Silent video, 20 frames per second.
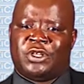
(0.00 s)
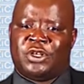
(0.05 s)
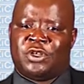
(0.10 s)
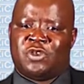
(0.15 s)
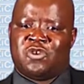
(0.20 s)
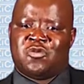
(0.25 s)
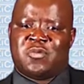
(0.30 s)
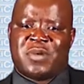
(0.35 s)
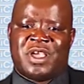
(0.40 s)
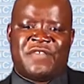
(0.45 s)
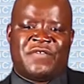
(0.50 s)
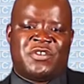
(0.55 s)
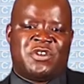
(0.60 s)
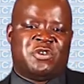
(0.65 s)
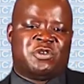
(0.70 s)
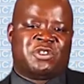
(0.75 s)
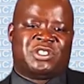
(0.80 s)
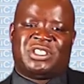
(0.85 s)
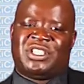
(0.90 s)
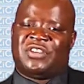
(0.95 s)
You may even
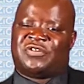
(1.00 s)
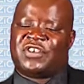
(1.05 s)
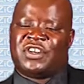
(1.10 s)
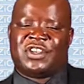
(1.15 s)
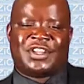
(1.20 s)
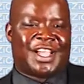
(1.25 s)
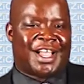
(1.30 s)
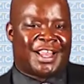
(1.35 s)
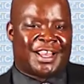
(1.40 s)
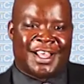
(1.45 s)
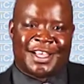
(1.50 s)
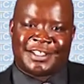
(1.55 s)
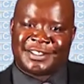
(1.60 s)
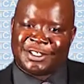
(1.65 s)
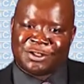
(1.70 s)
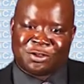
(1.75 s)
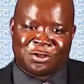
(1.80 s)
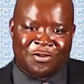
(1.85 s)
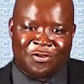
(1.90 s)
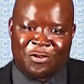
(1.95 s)
use different colors
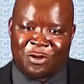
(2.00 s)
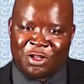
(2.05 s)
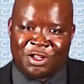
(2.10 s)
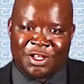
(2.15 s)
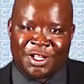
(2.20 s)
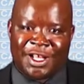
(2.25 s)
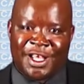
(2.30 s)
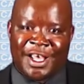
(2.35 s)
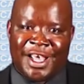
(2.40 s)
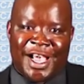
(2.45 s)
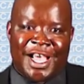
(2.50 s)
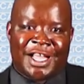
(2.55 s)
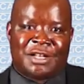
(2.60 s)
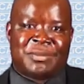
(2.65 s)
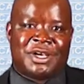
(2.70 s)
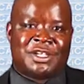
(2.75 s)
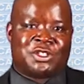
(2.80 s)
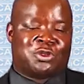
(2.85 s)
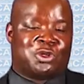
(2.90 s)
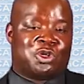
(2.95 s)
and so forth, and
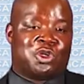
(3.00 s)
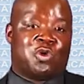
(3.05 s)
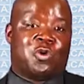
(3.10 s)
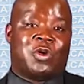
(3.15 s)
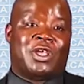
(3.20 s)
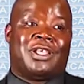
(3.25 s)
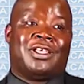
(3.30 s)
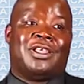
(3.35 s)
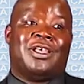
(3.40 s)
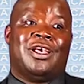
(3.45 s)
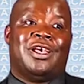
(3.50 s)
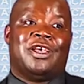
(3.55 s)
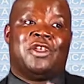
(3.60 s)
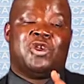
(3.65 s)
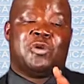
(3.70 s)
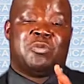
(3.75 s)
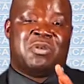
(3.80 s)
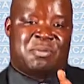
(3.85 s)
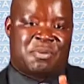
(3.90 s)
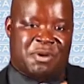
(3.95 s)
by so doing,
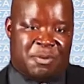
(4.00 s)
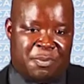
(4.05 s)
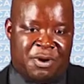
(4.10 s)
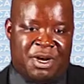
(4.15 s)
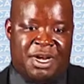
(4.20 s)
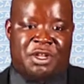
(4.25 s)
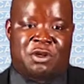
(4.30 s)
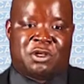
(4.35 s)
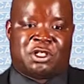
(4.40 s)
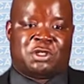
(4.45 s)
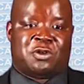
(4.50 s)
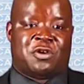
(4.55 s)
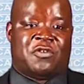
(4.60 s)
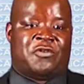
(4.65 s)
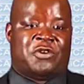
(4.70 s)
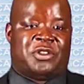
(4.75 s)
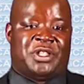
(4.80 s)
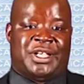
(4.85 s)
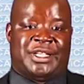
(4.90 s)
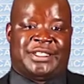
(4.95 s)
you'll be preparing yourself
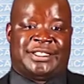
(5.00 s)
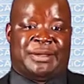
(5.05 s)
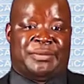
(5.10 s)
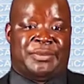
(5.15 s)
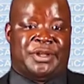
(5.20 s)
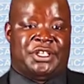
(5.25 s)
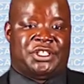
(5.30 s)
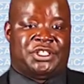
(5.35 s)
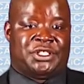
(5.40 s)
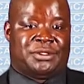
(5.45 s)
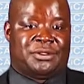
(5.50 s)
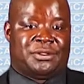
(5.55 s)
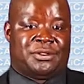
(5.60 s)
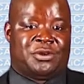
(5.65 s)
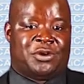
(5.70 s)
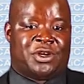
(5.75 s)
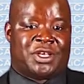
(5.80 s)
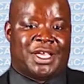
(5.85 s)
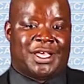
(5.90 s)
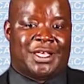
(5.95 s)
for the examination,
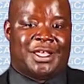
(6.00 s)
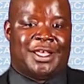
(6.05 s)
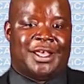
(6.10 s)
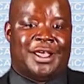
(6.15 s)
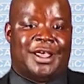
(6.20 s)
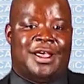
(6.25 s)
okay?